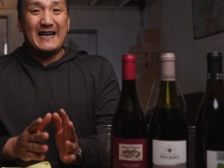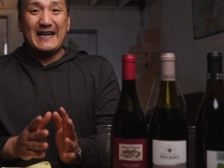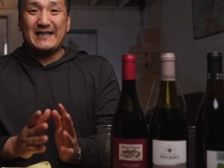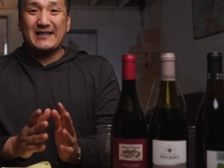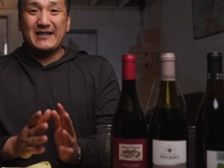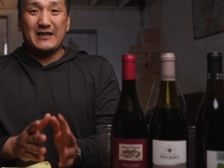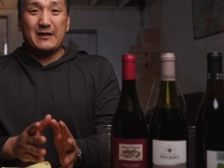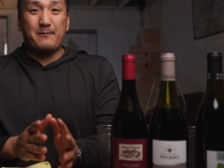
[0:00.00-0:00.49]

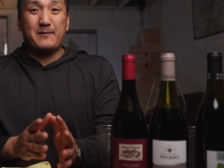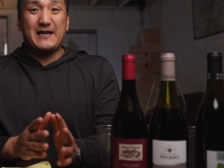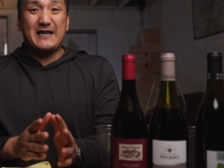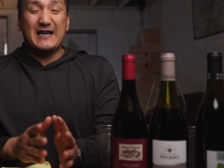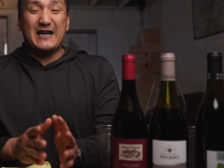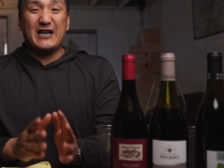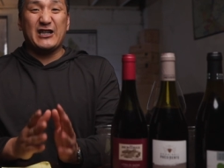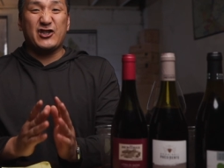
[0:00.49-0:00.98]
It's gonna
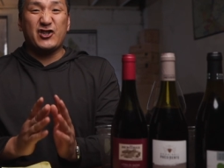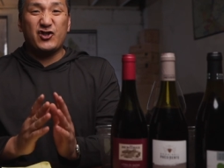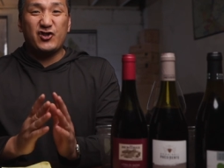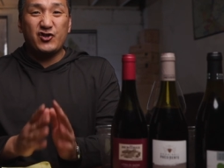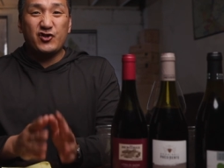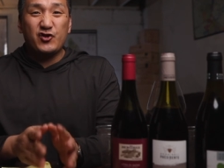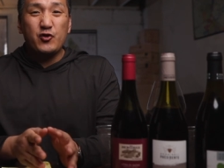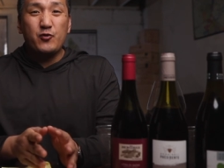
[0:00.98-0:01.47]
be a
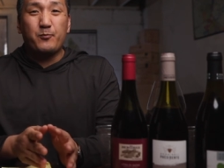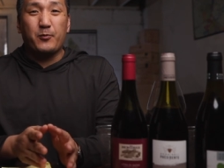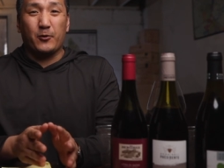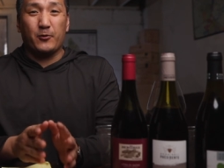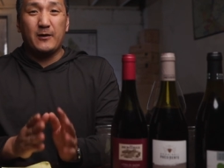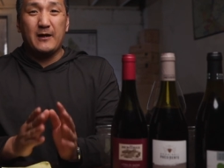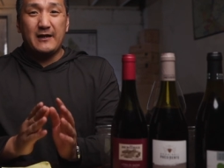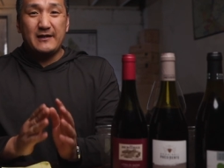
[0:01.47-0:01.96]

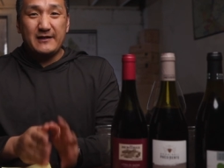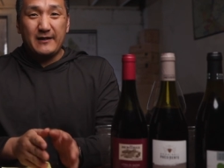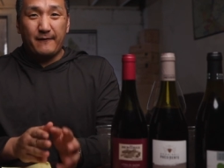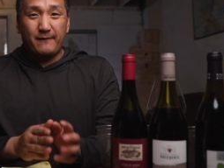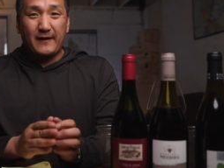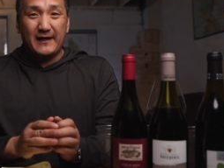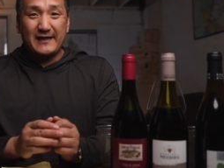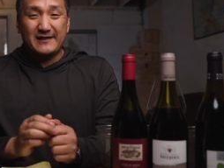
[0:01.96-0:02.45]
super
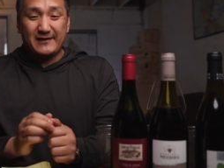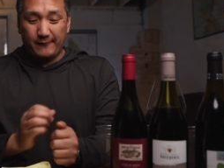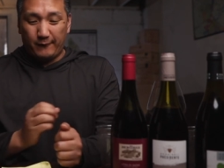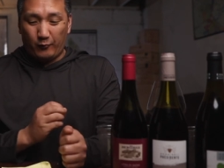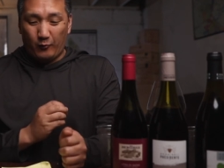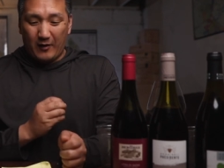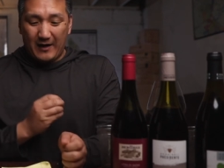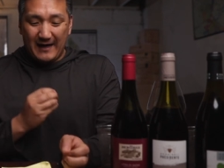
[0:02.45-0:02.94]

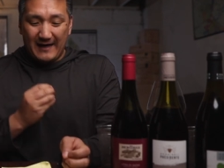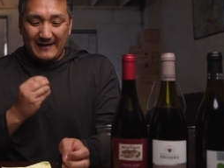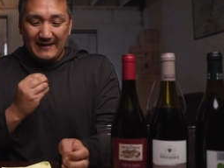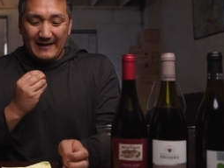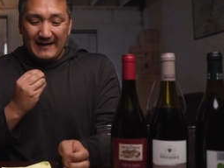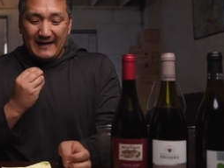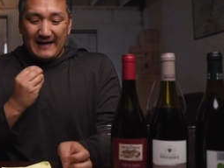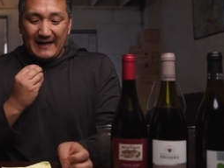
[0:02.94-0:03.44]
divisive
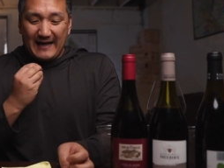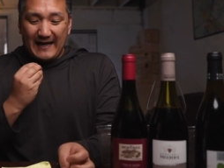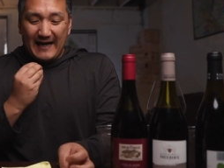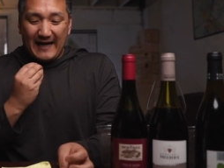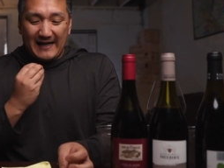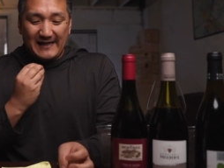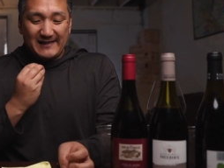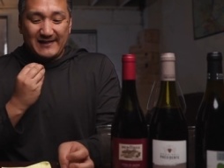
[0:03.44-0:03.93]
wine. It
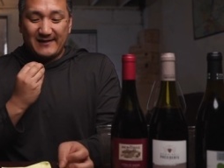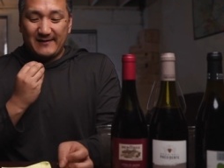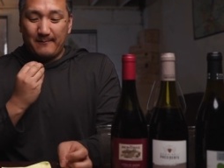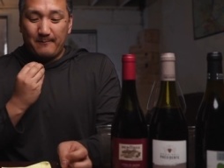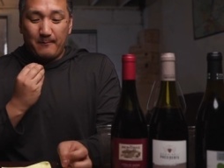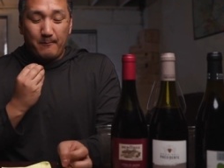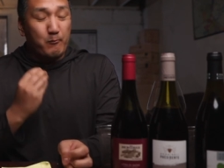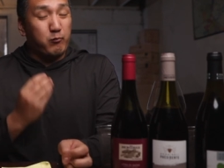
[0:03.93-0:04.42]
has
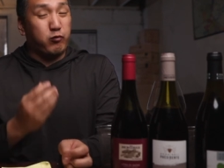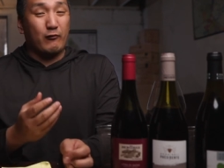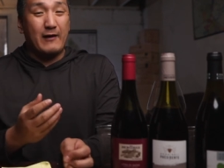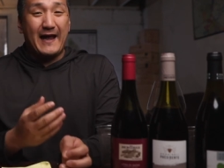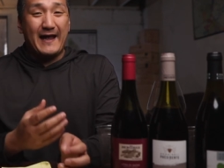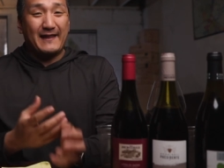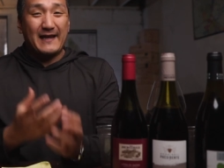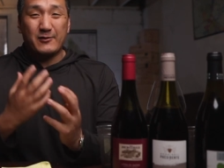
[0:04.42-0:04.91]
some
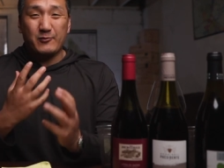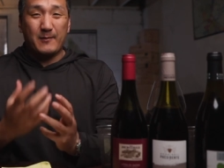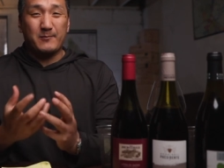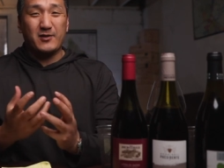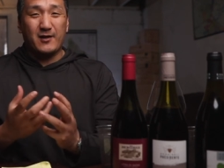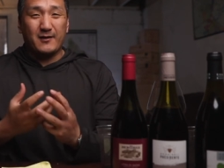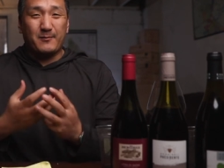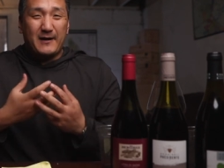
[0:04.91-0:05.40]
bread. That's what
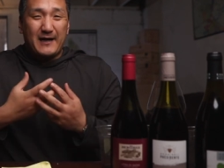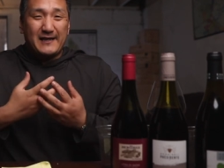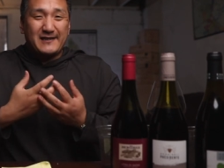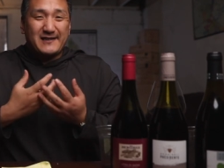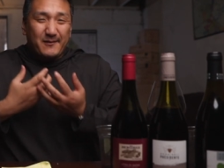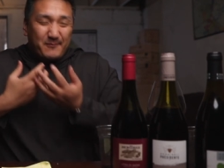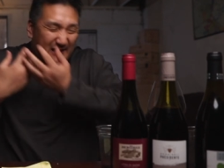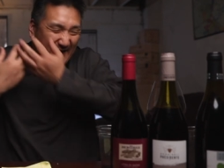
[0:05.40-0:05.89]
I'm talking about. It
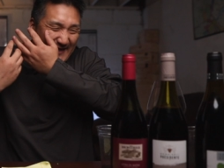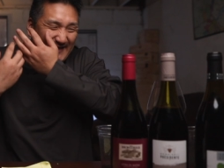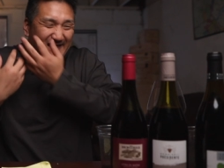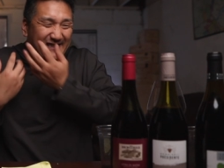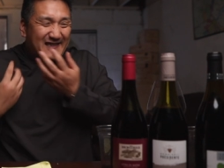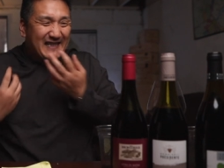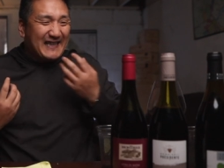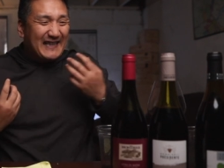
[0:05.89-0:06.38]
has some of that
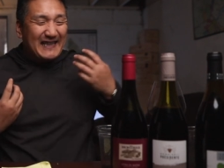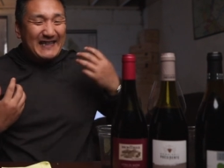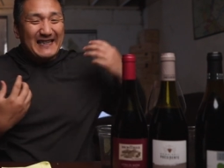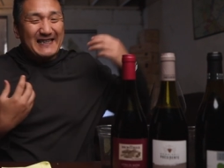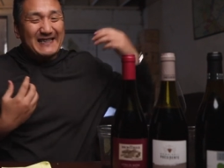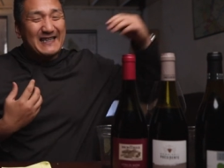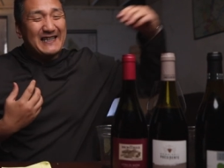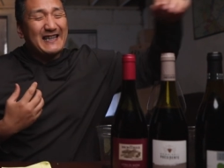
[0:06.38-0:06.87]

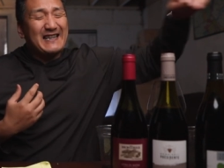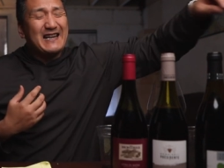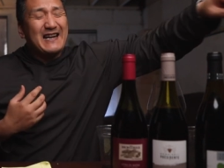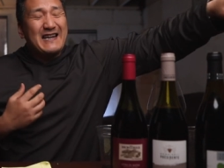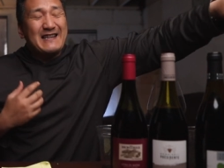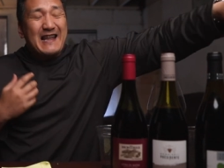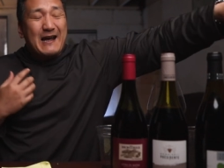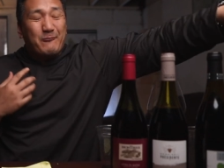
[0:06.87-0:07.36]
stinkiness in it,
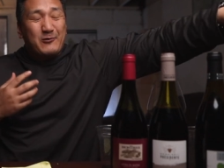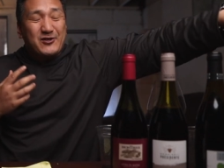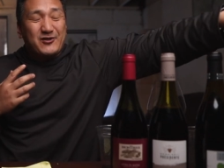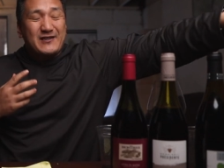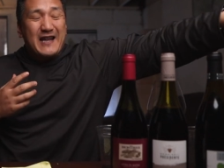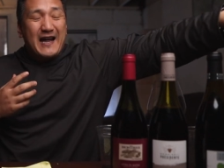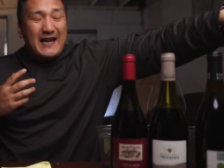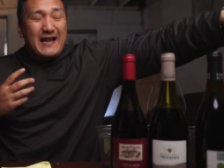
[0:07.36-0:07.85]
not
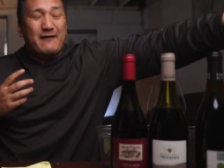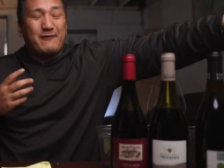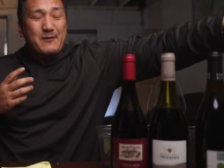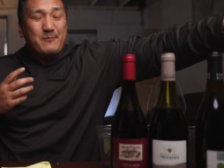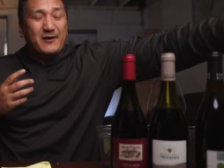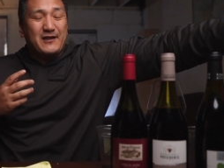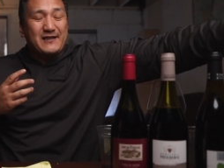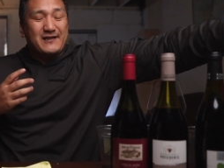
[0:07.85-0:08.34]
which not
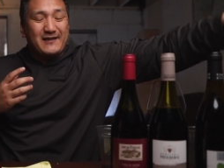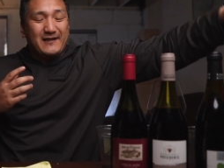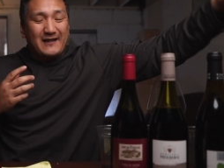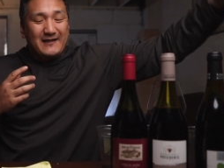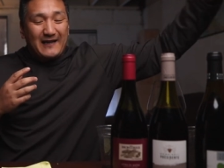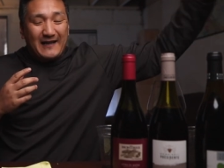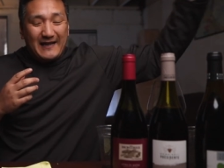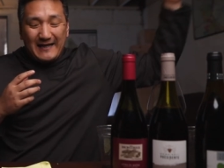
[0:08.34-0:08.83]
everybody's
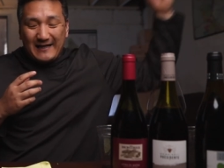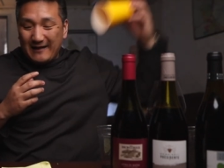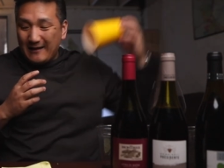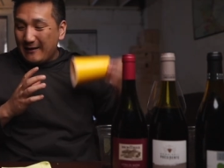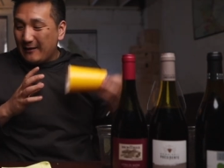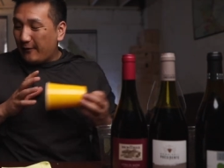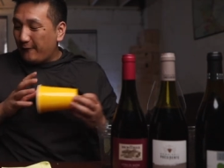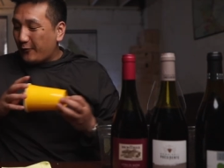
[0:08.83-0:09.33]
gonna like.
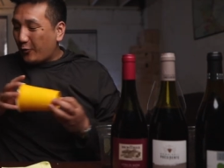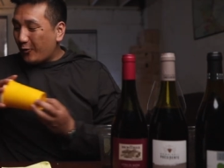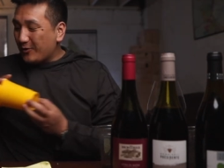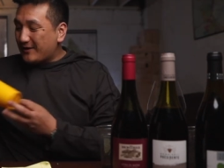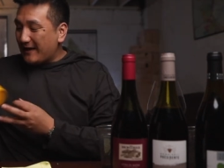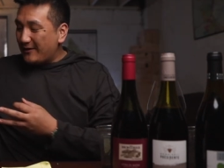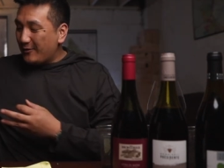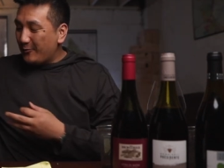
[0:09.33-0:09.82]
Of
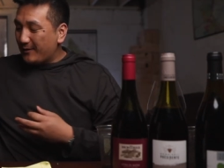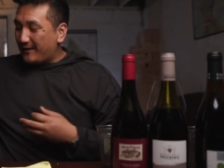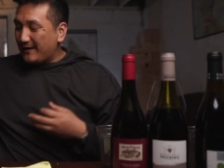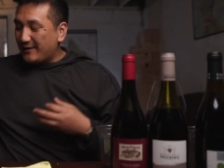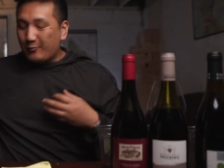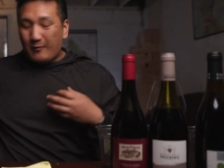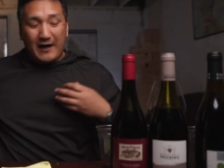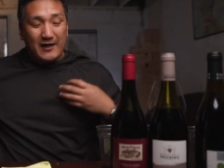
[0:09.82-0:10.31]
course, I knew what
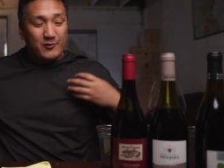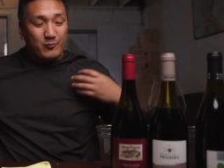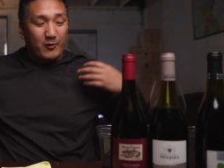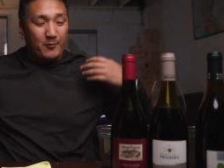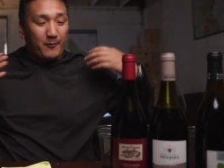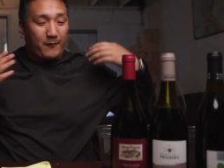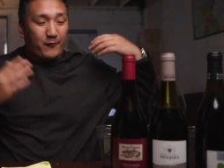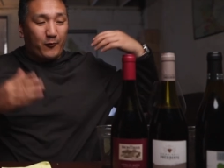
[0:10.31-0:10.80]
these wines
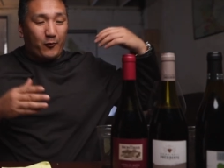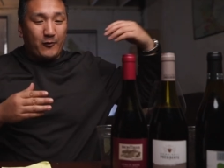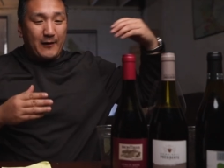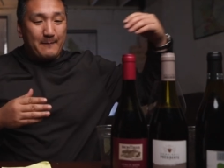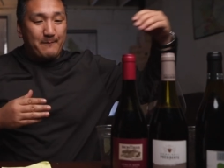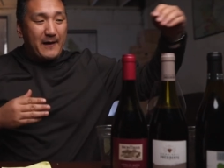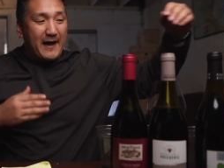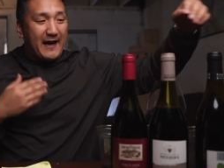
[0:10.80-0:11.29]
were before
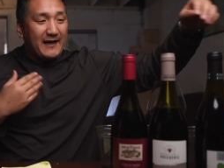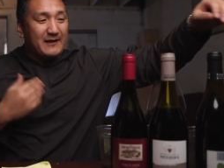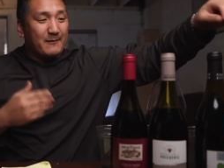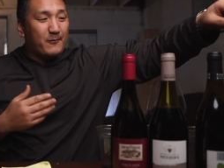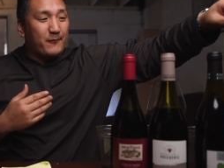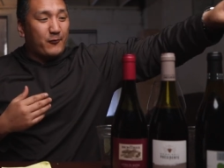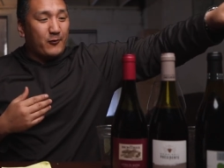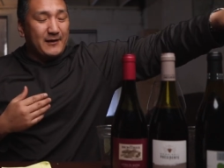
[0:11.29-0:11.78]
I bagged
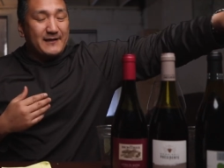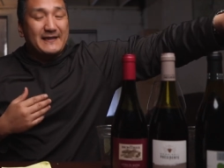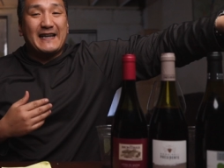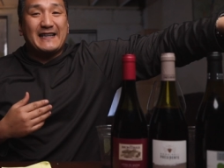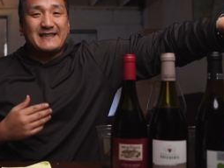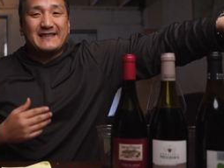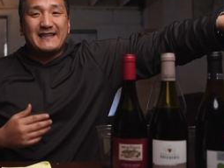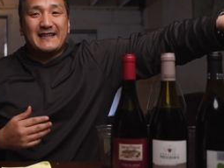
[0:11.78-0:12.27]
them, before I
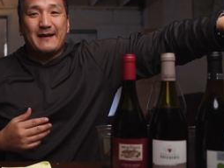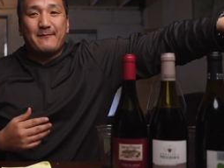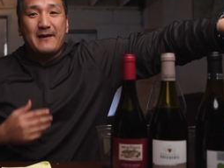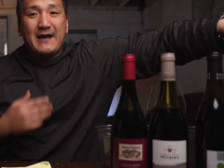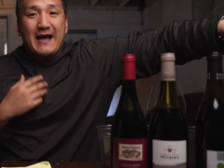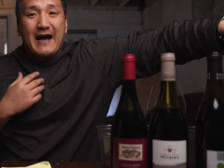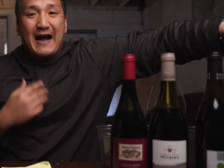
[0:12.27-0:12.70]
tasted them.